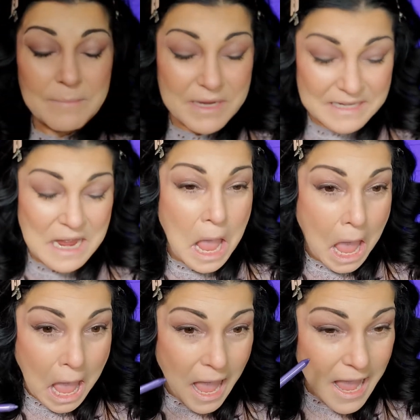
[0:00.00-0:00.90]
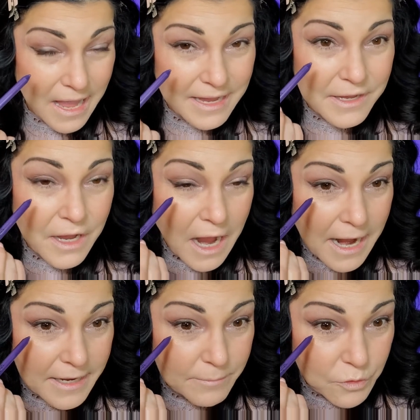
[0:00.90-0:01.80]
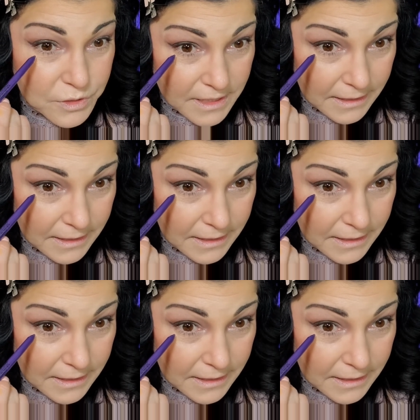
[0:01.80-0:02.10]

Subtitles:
mean, I am using a